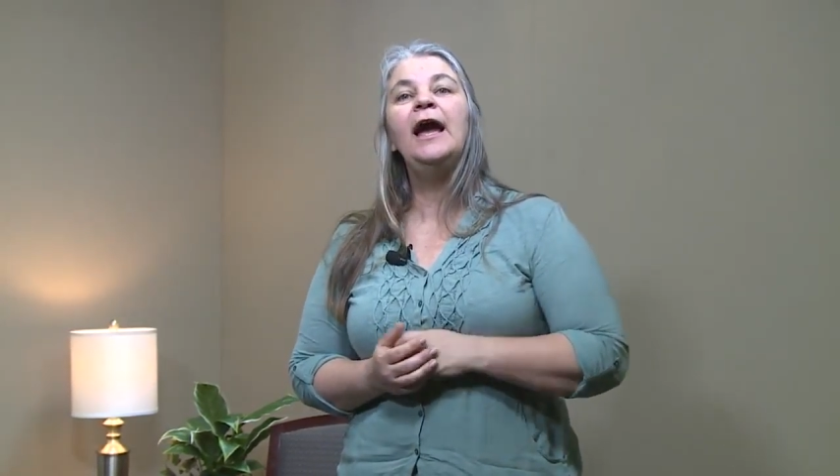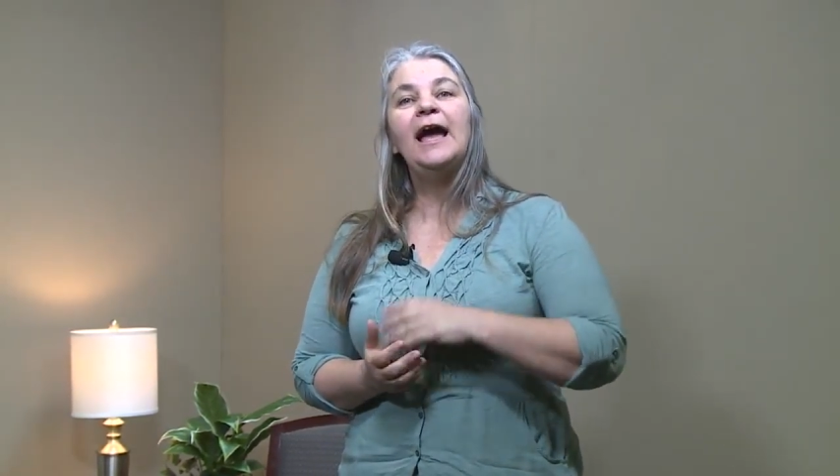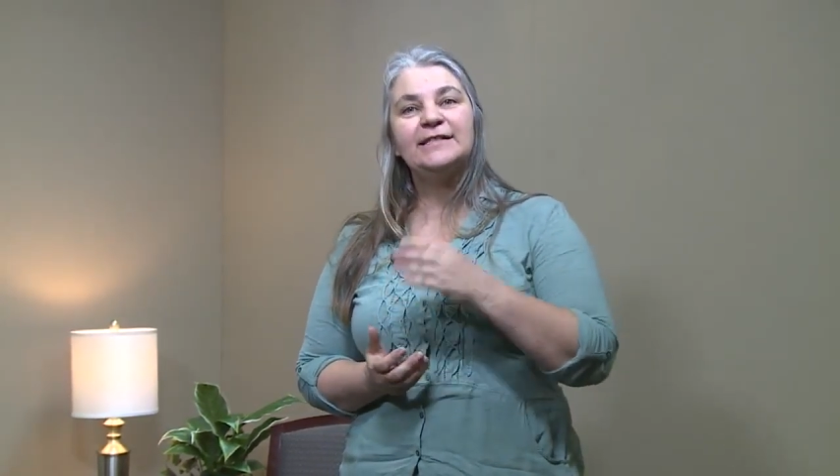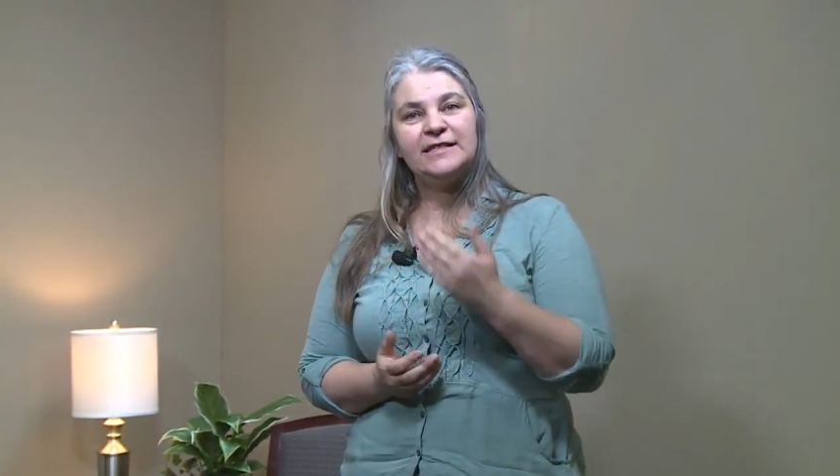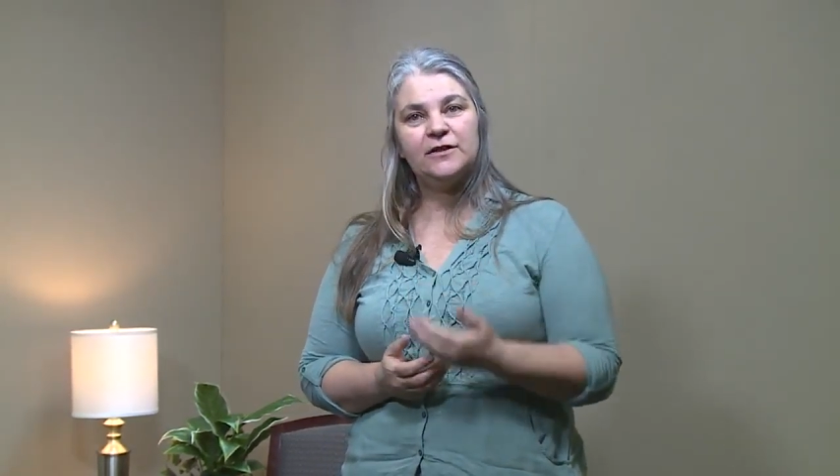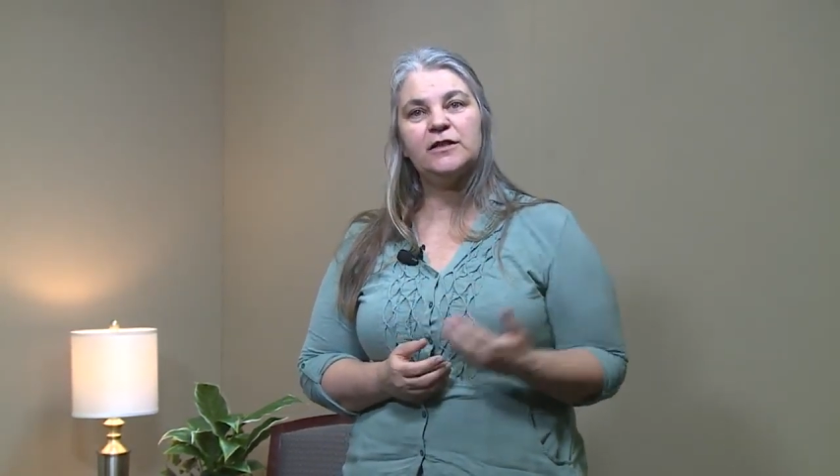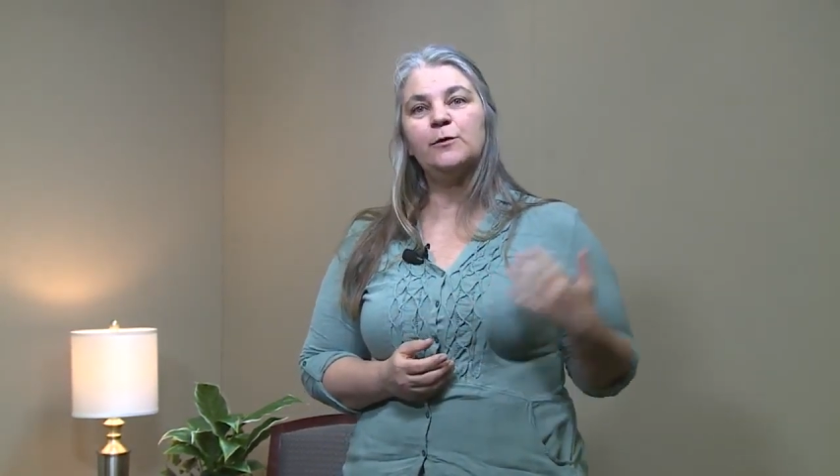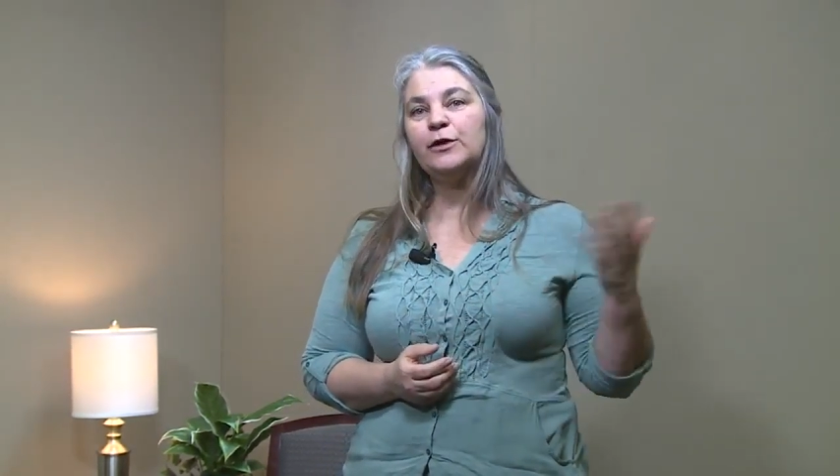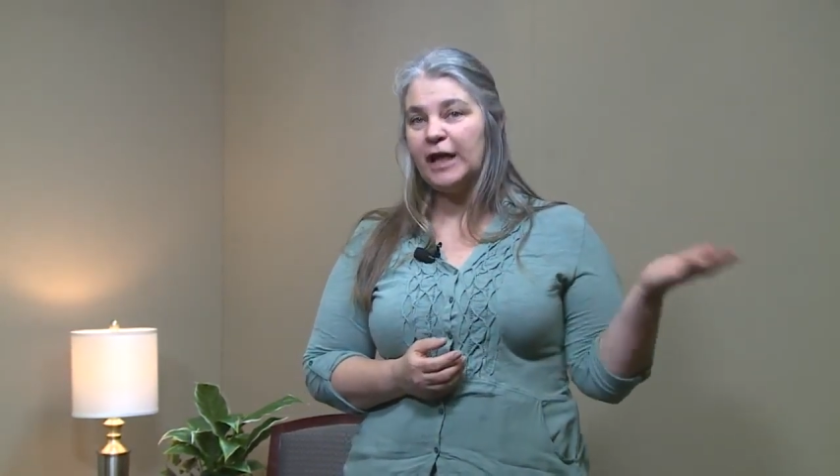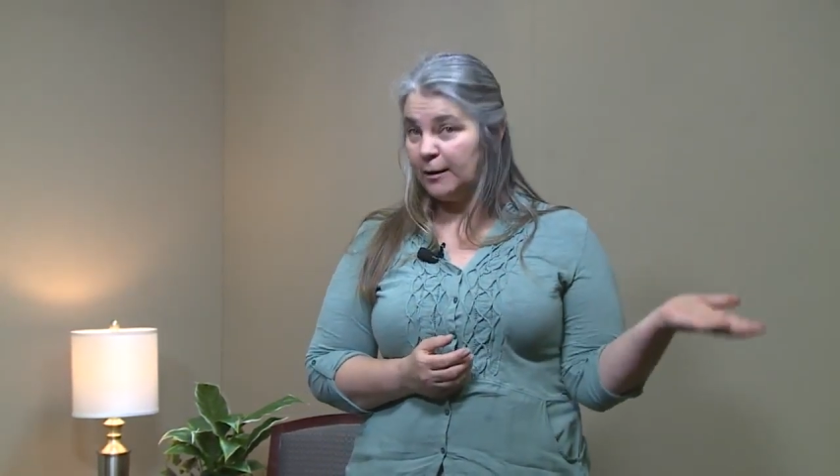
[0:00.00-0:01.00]
until they
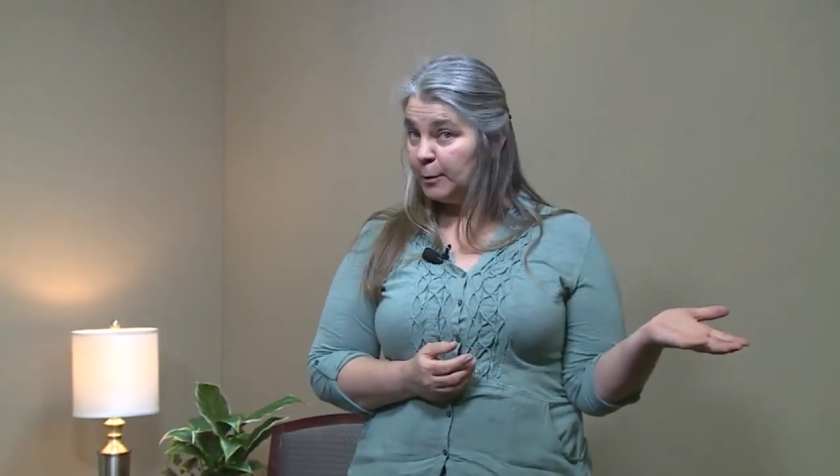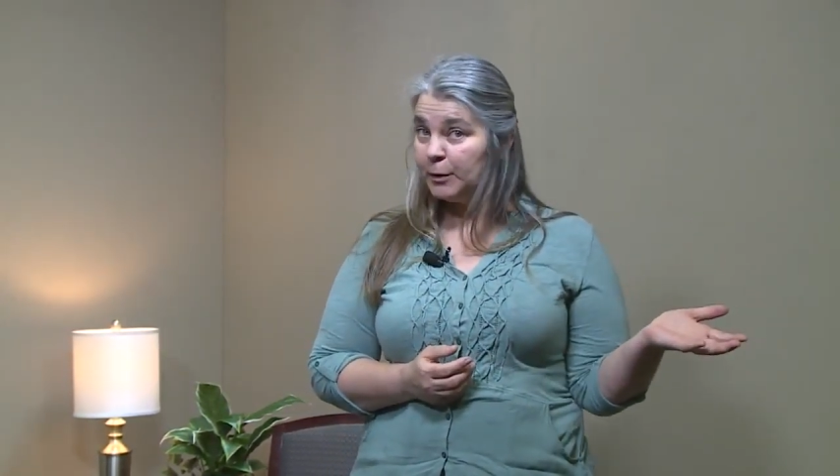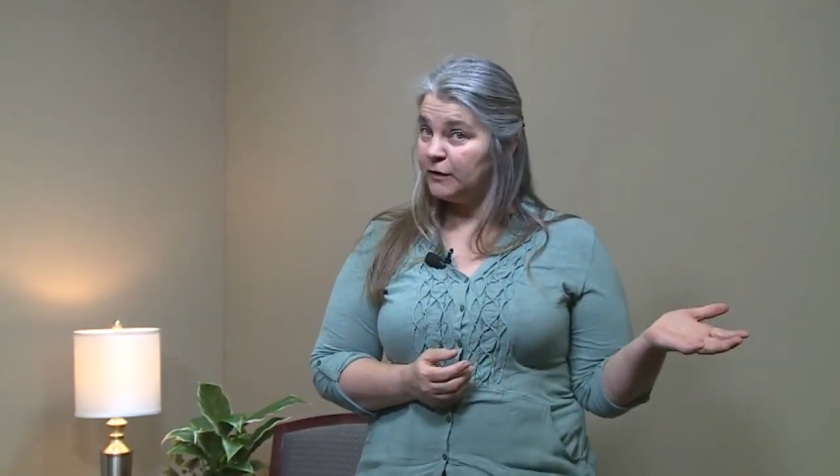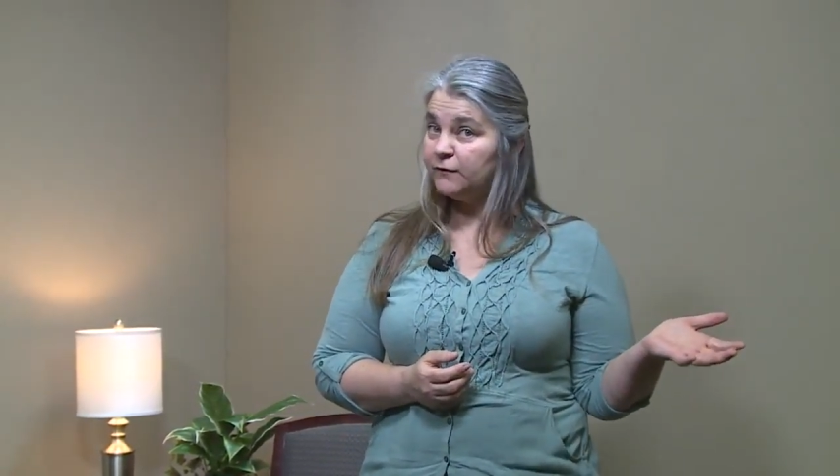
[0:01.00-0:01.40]
were capable of